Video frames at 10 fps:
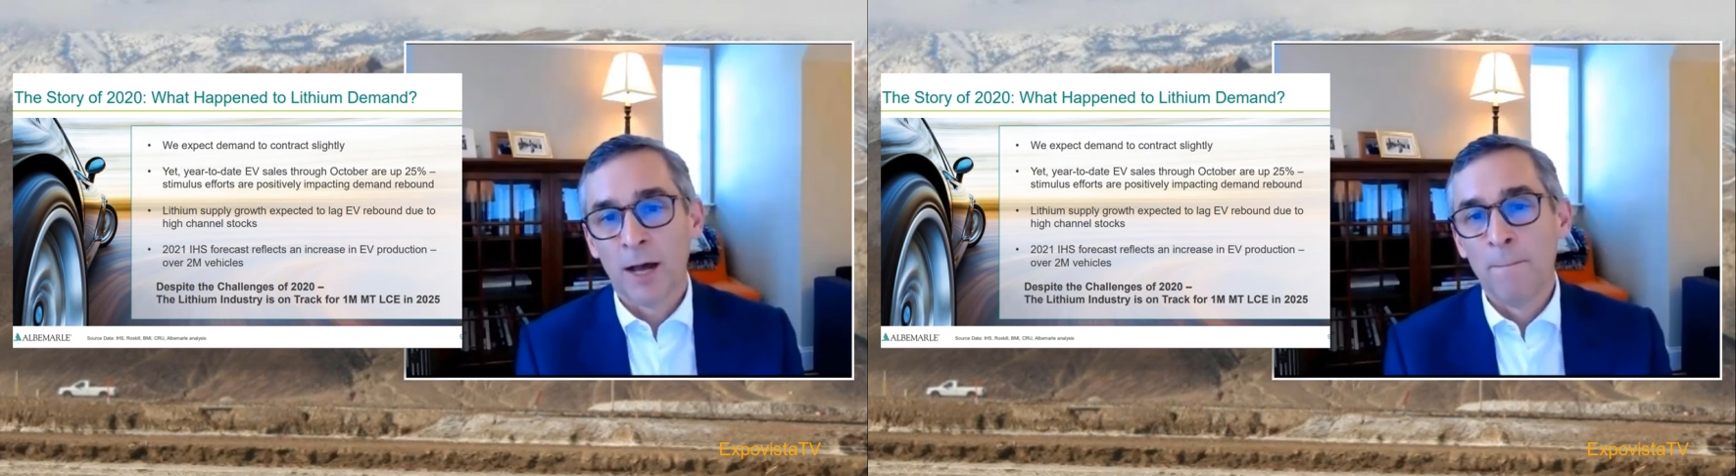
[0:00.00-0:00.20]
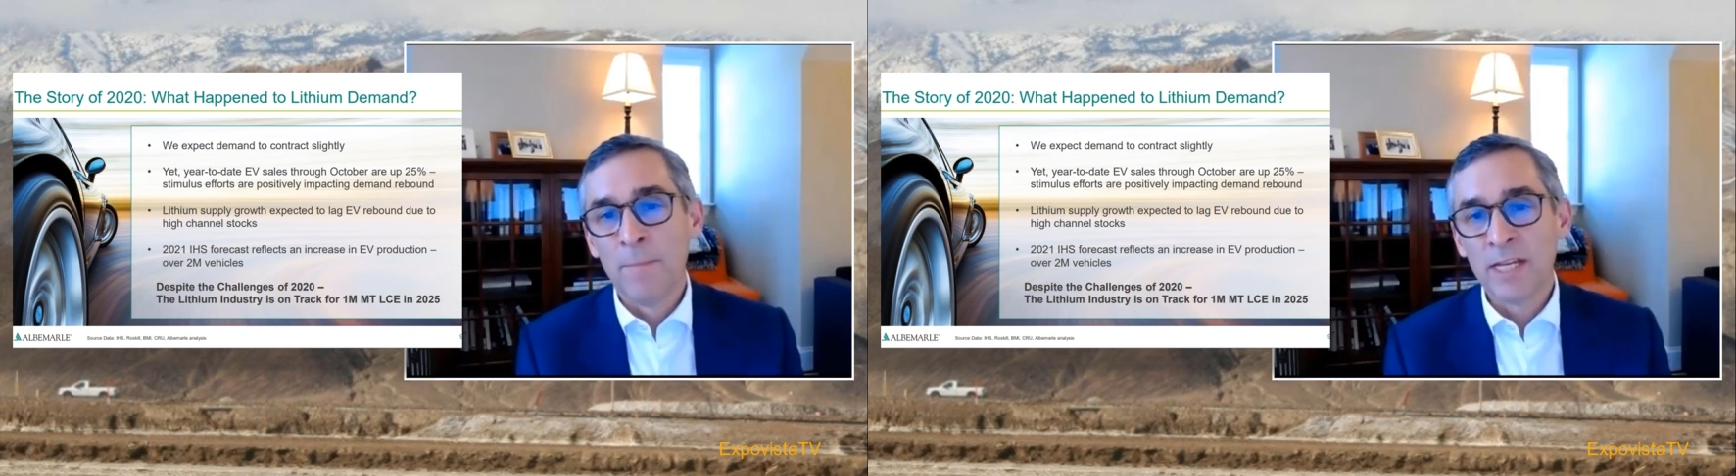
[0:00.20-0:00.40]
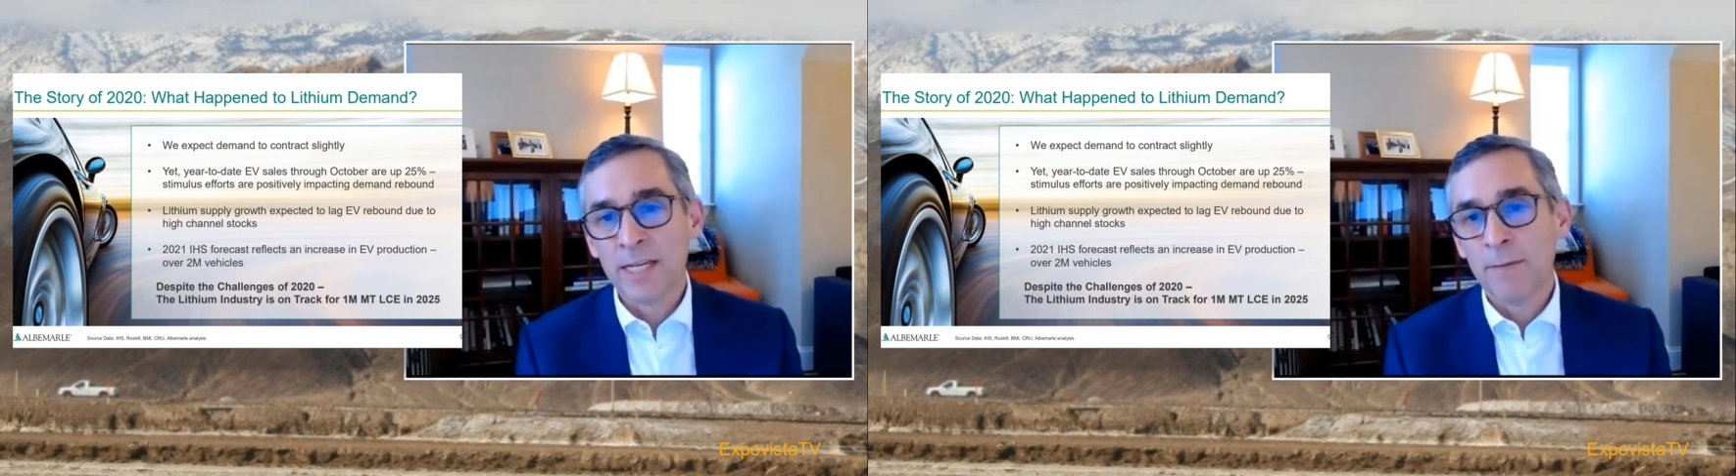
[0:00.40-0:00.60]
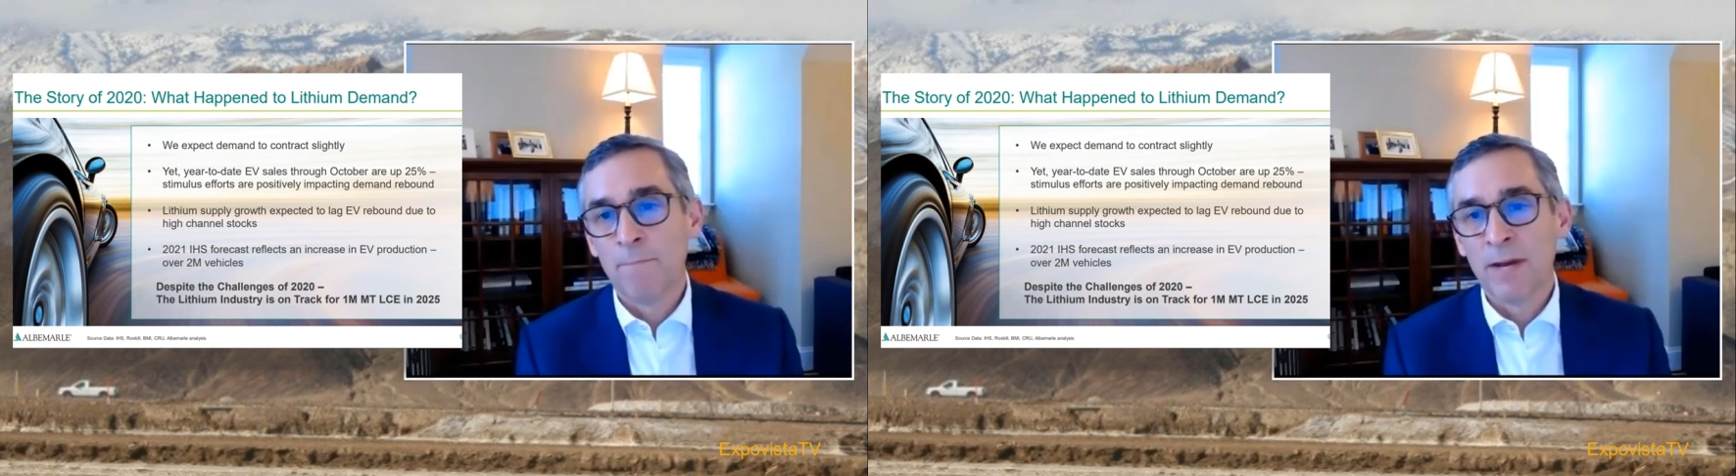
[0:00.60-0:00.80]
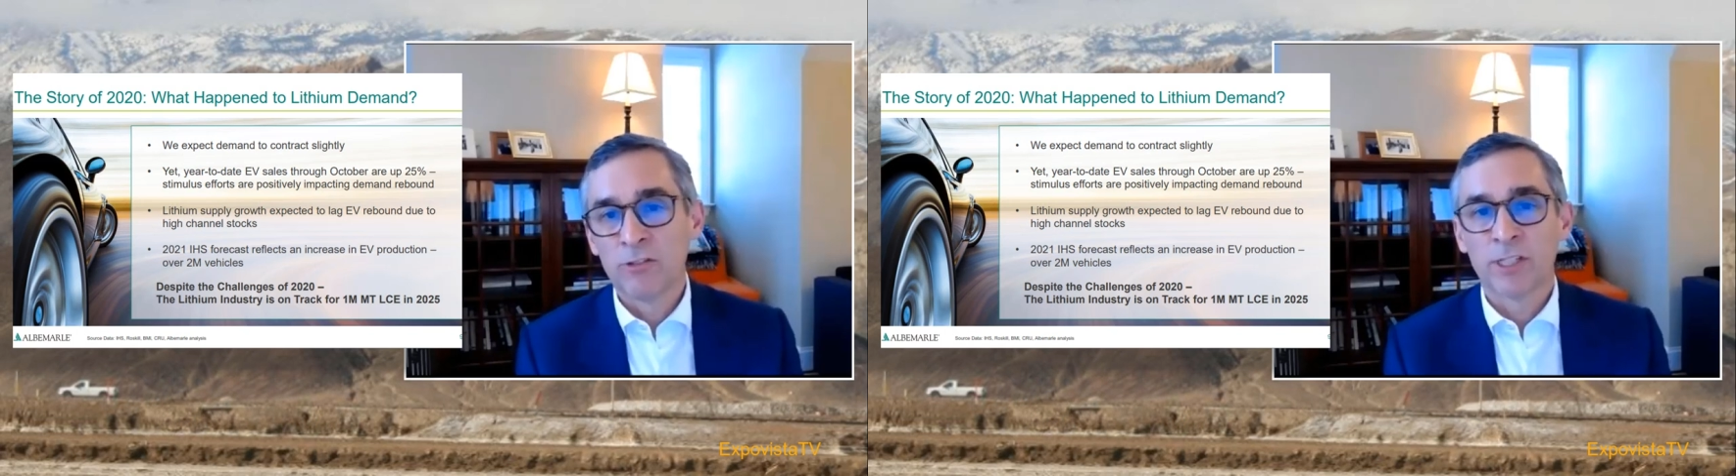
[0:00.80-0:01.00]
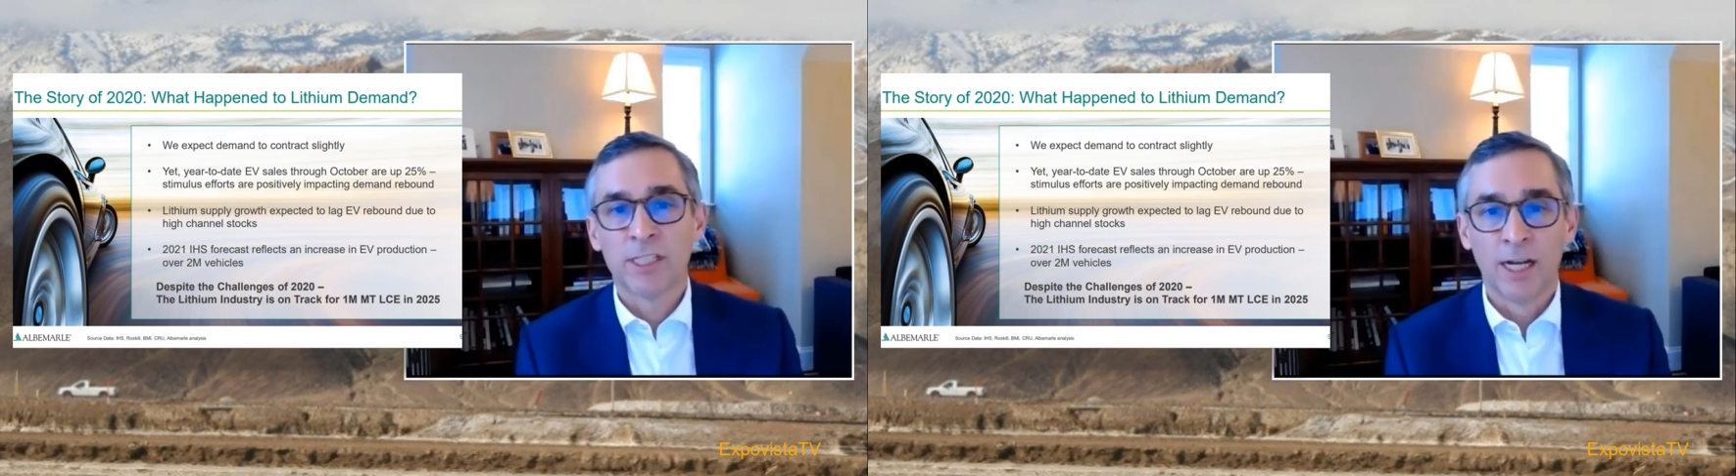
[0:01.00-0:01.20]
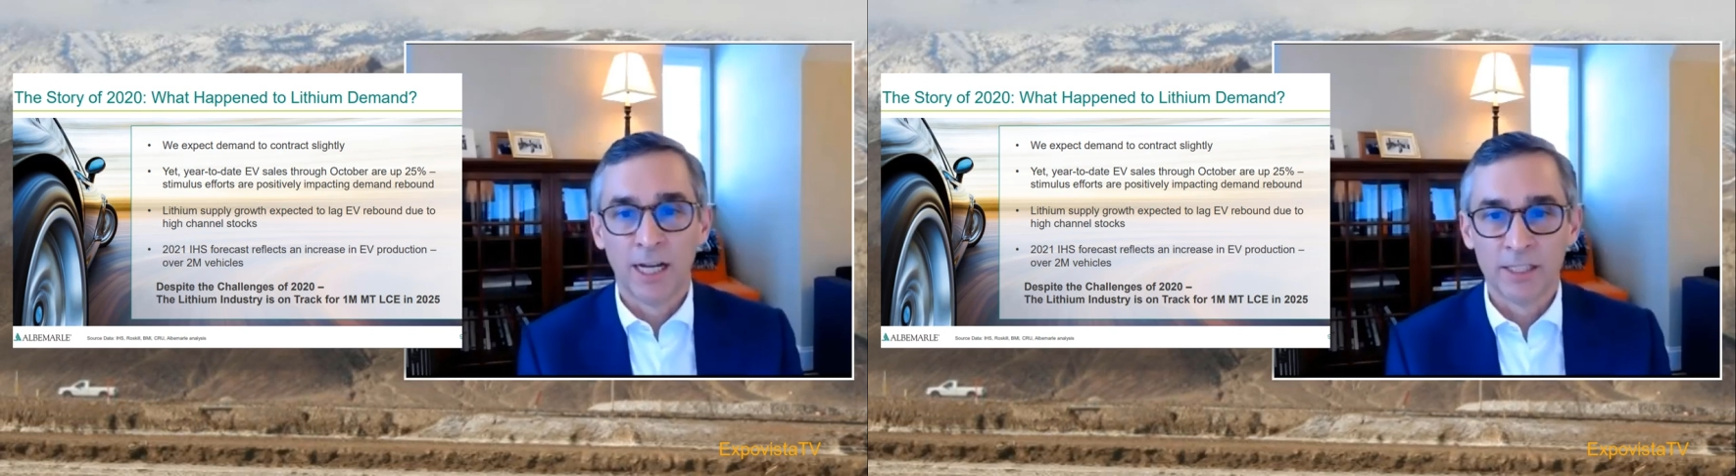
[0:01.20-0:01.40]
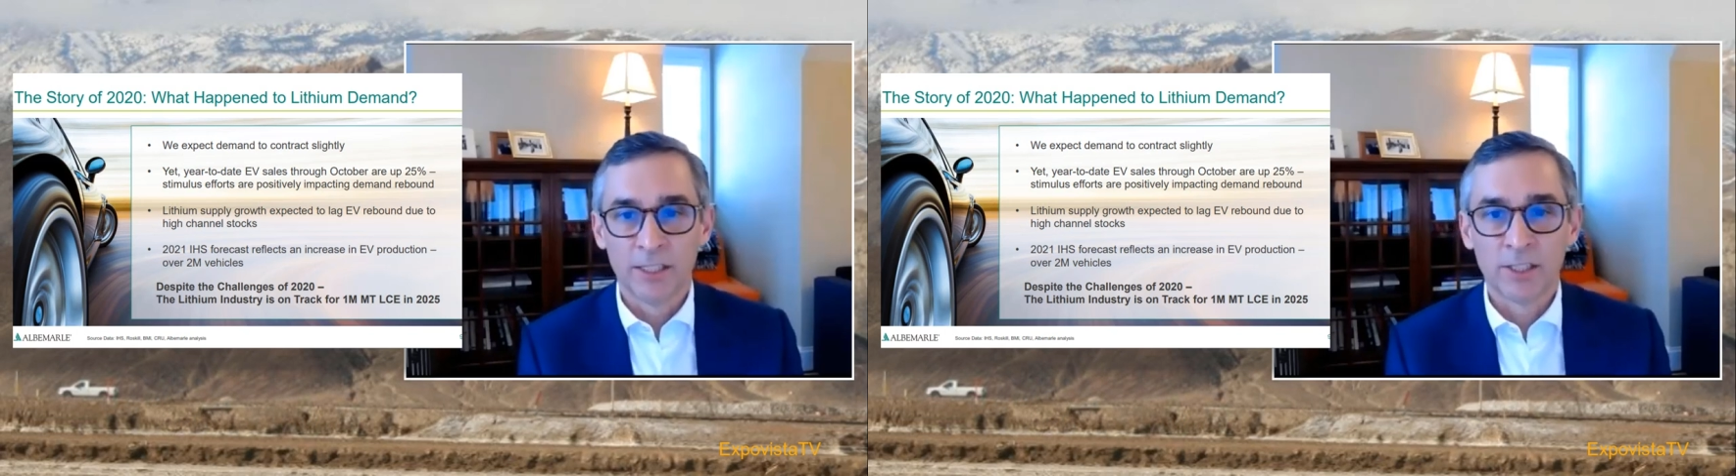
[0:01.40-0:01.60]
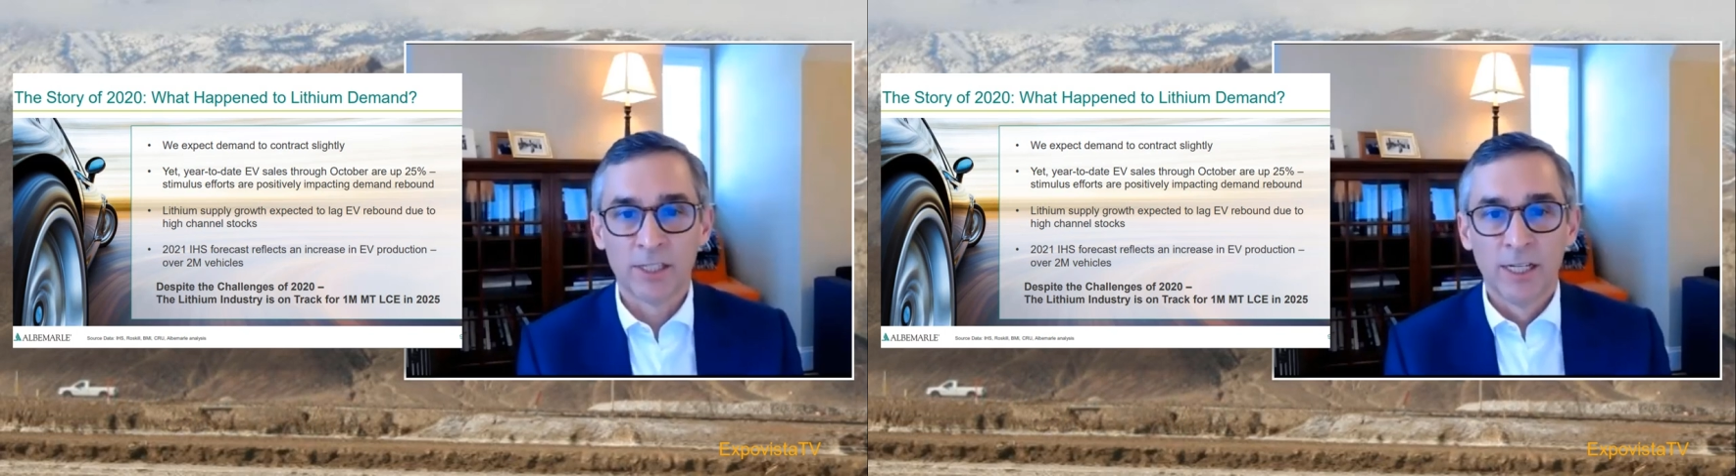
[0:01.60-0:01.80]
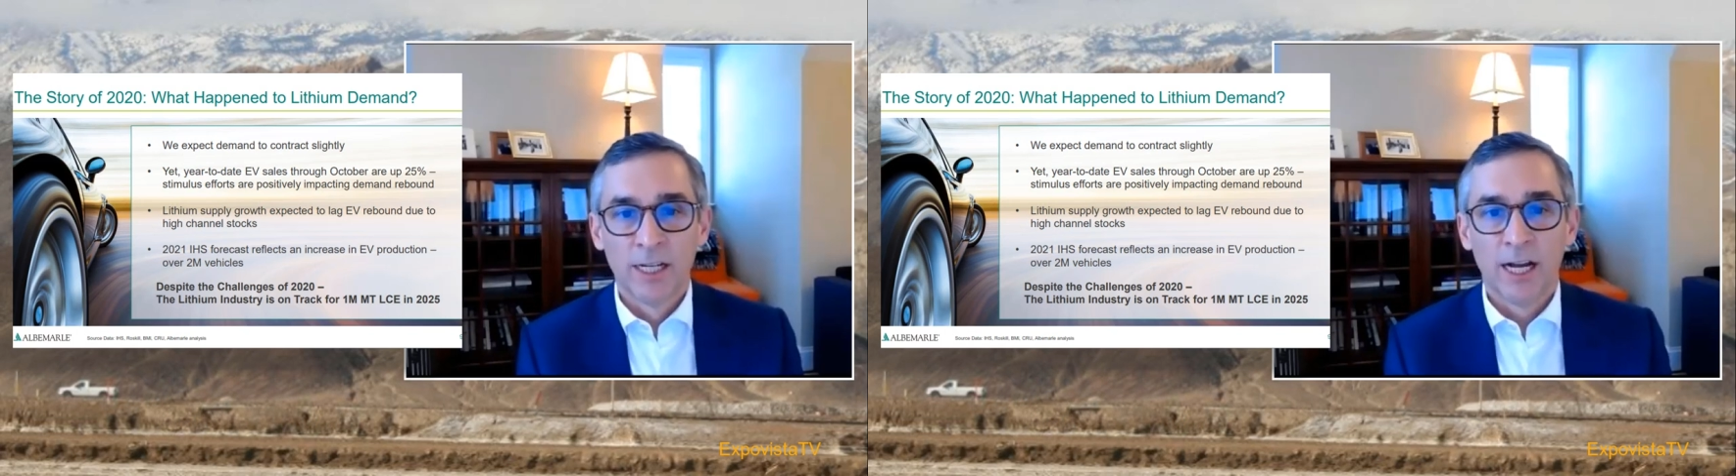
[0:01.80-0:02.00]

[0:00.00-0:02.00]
a million metric tons.